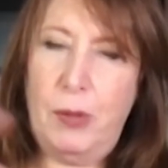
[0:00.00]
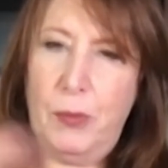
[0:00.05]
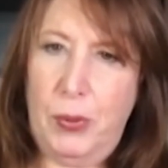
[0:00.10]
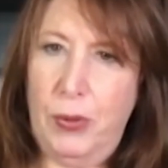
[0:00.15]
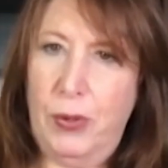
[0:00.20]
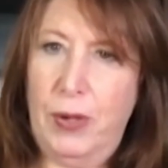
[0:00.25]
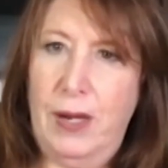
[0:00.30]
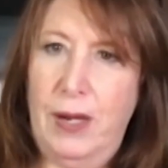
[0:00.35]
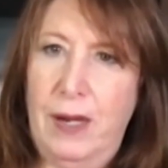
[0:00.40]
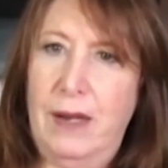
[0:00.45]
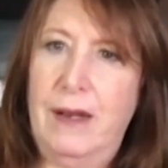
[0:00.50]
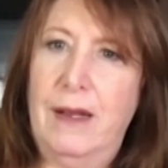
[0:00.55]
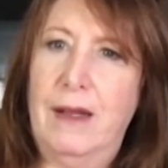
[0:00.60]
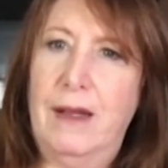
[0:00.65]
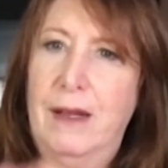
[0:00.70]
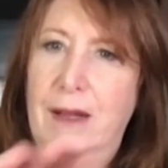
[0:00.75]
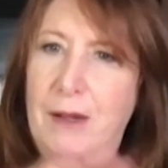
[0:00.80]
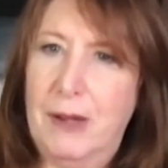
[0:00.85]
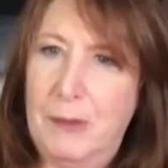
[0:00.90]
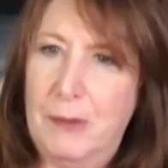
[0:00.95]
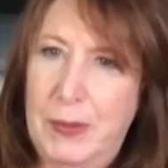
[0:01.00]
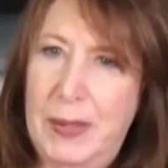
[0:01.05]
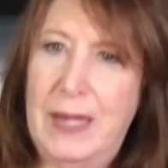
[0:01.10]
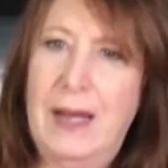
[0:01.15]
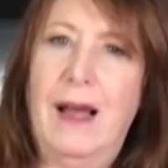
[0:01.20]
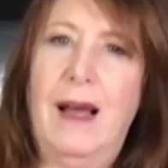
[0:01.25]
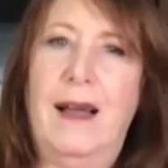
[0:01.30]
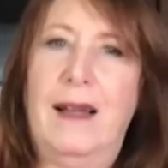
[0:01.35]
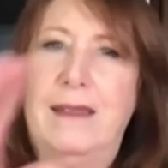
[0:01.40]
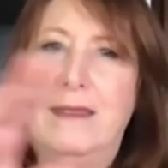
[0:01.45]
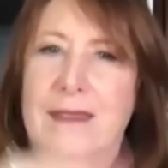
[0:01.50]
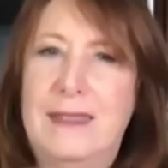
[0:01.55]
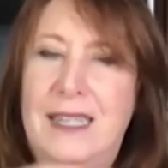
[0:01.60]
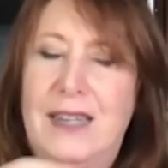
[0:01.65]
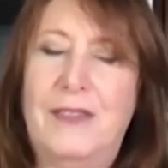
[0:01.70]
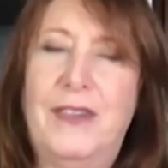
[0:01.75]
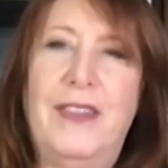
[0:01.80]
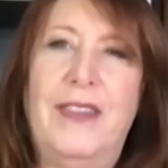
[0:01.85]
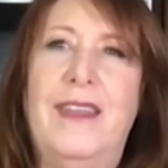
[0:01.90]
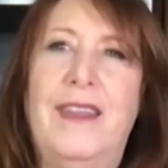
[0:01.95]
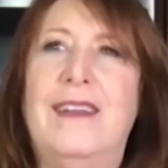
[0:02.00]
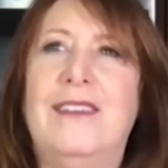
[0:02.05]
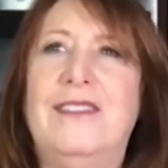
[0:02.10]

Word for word: put in the pecans and everything.